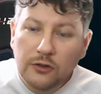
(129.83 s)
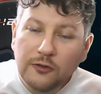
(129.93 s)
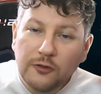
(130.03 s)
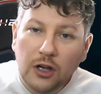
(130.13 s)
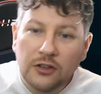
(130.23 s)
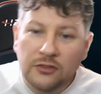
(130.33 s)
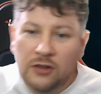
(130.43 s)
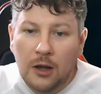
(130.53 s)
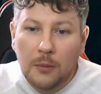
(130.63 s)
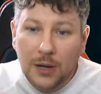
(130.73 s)
the
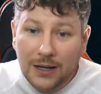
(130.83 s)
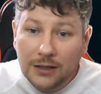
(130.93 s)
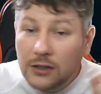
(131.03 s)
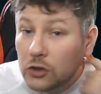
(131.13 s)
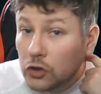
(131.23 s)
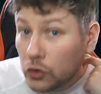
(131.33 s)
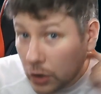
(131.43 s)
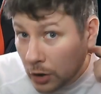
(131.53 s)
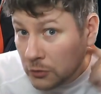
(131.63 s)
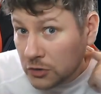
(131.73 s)
first planet that you
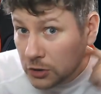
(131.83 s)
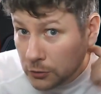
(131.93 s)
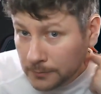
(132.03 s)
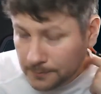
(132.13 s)
go to